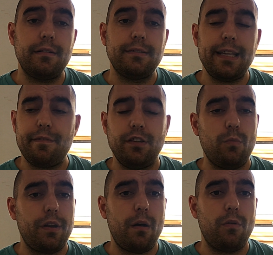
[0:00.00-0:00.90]
Definitely
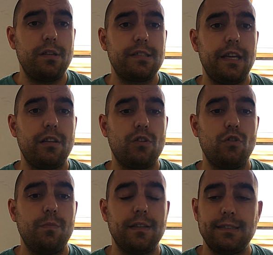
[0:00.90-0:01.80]
one I want to see at the
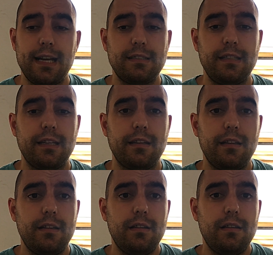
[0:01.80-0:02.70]
club. Fantastic.
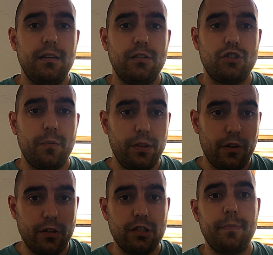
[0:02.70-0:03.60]
Sorry about the
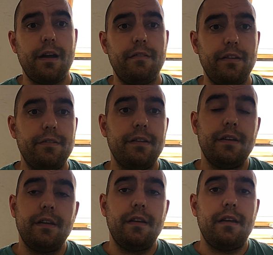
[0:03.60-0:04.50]
noise in the background.
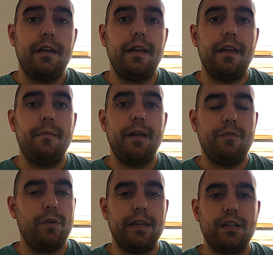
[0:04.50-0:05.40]
If
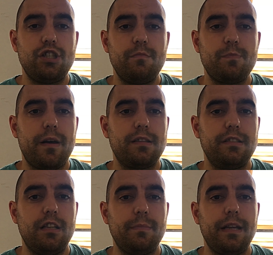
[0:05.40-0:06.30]
we can get James
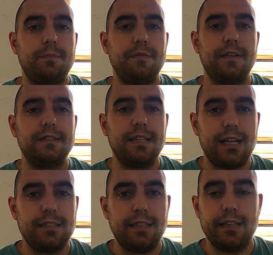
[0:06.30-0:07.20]
Maddison, it'd be absolutely
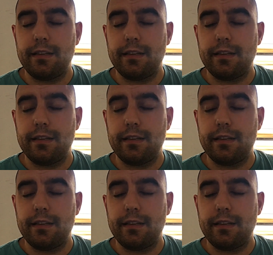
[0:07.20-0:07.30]
fantastic.